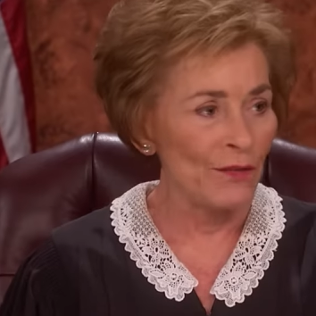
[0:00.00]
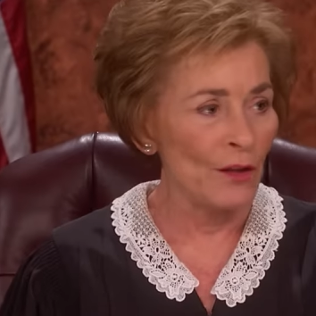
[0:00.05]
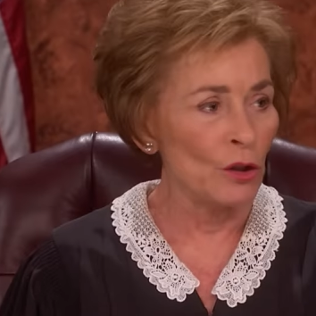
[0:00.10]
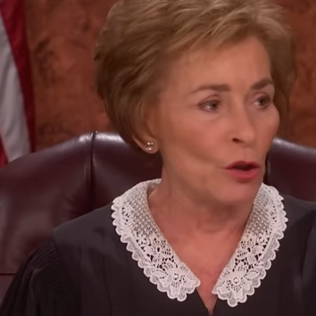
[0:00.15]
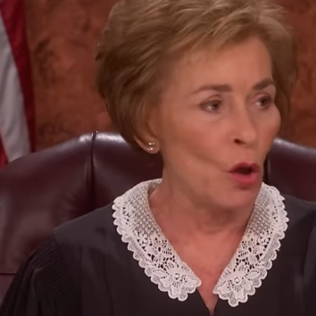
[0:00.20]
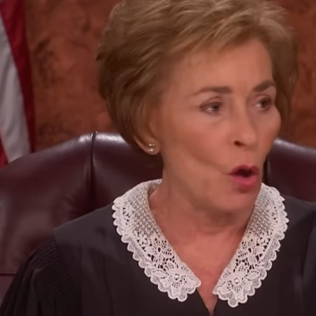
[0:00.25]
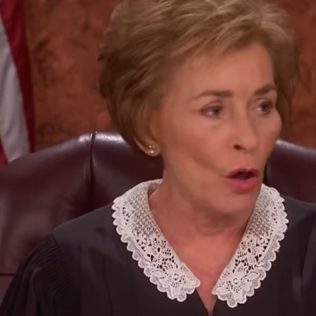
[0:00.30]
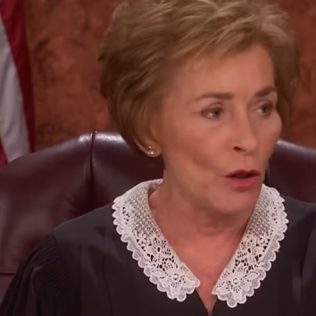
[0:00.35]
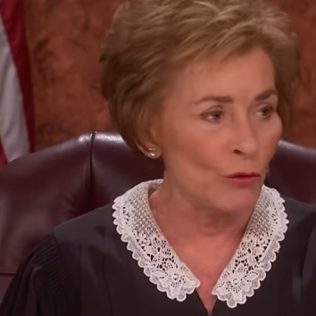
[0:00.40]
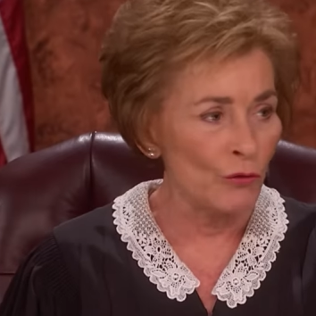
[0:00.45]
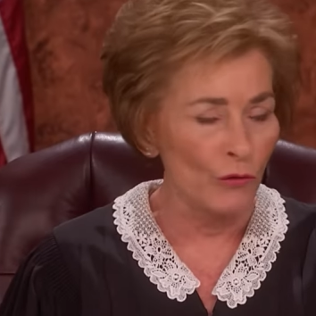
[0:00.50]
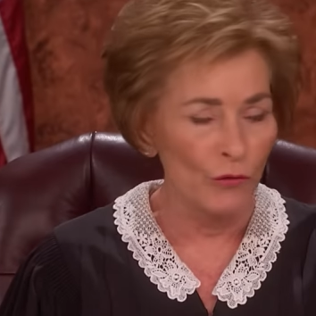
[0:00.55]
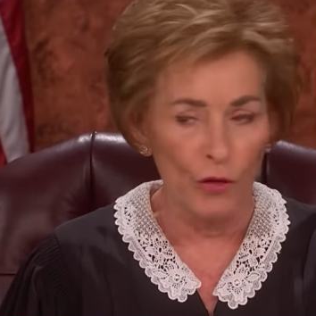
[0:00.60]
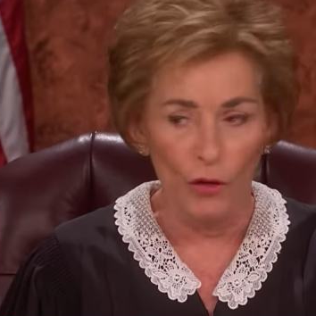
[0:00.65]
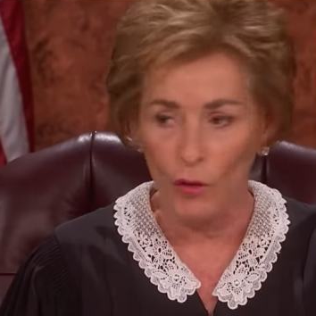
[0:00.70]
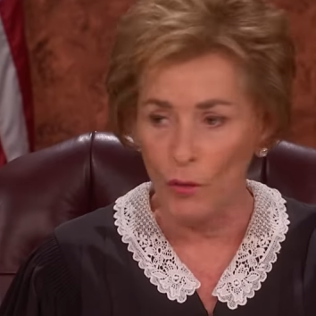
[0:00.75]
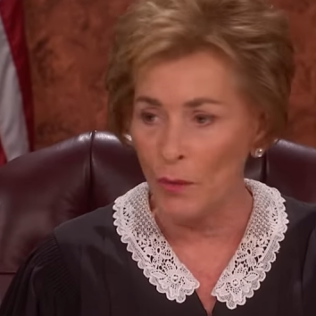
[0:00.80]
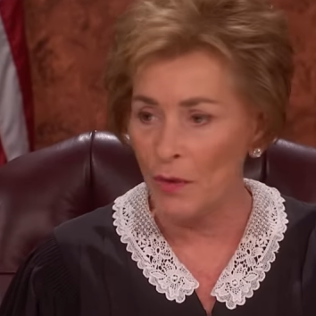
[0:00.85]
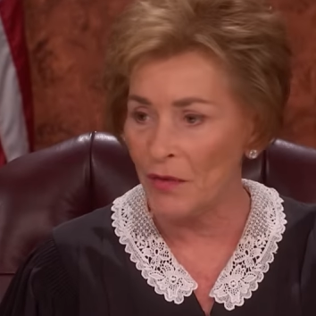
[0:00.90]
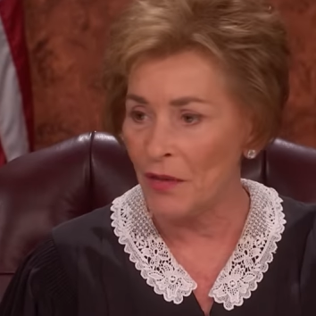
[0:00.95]
in the laundry
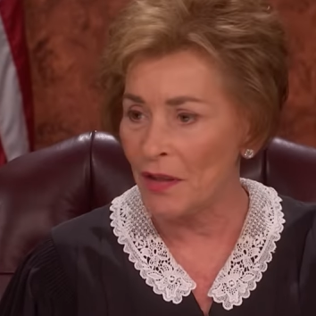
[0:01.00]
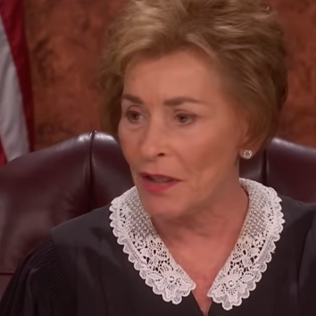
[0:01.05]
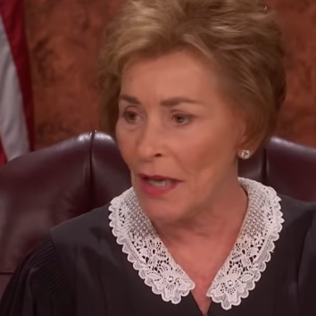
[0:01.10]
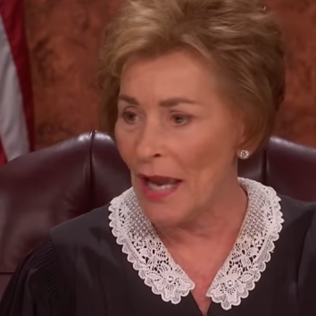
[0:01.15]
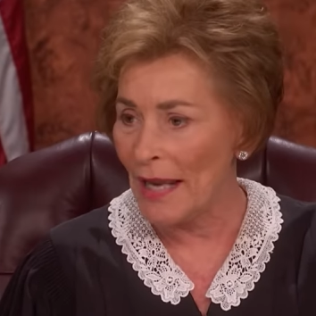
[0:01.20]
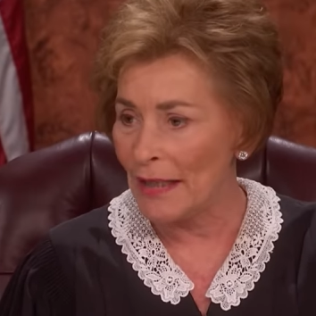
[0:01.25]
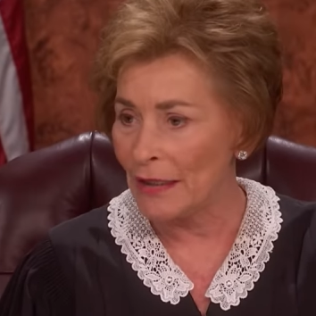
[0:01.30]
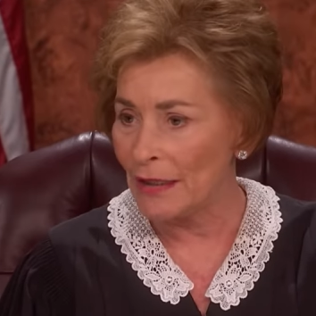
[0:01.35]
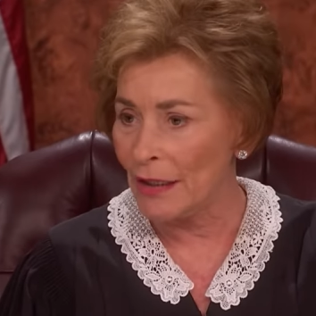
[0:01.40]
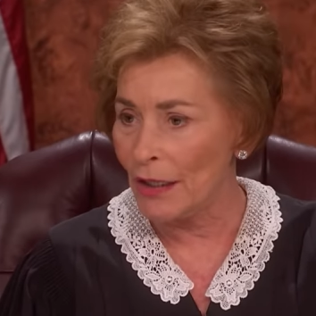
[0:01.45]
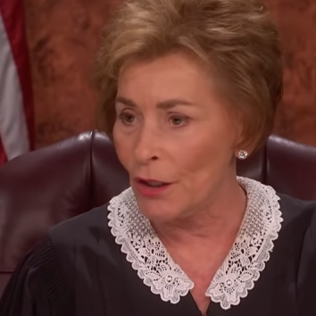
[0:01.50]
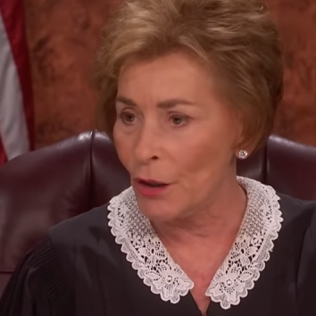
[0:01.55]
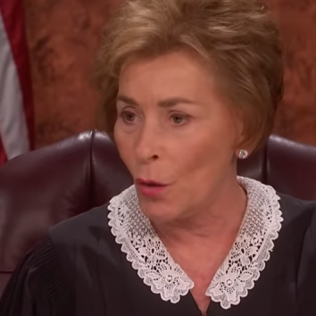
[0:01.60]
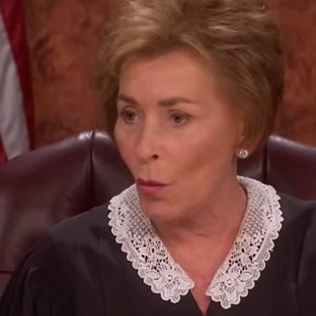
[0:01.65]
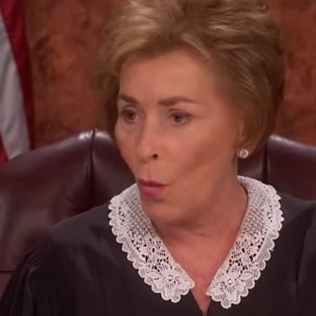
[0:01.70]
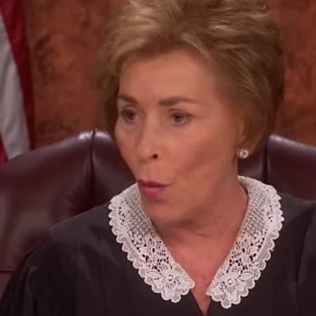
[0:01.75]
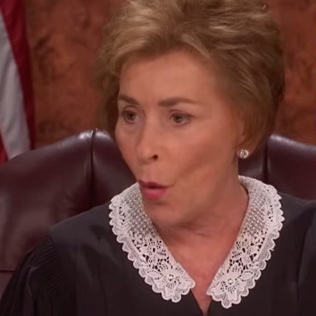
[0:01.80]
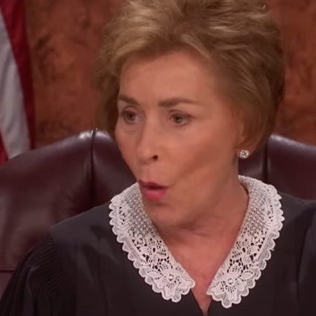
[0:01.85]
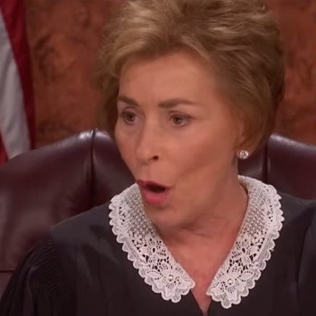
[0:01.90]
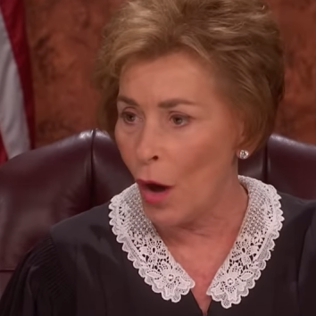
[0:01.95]
room with the cat litter,
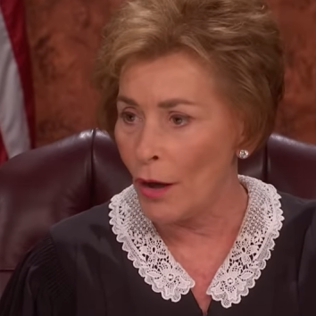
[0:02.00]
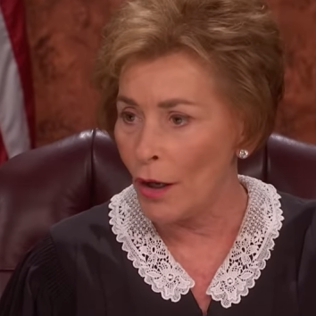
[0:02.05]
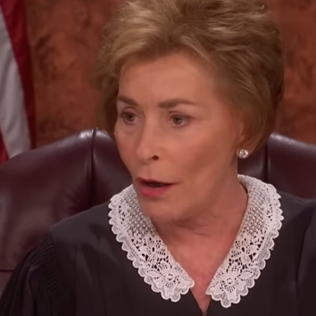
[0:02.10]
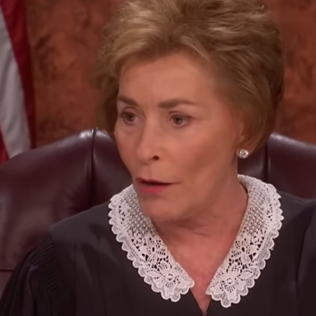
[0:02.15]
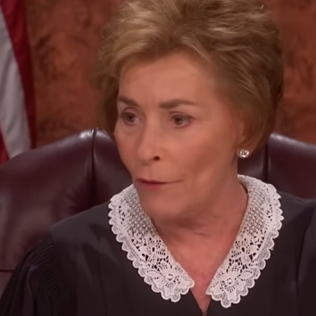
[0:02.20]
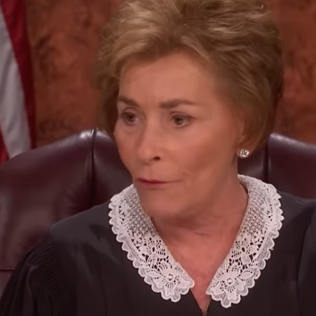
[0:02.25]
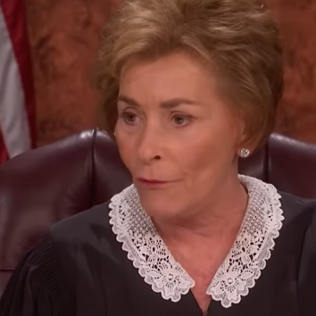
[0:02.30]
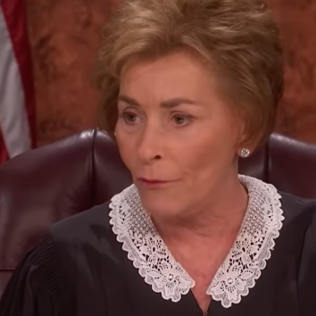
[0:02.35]
water,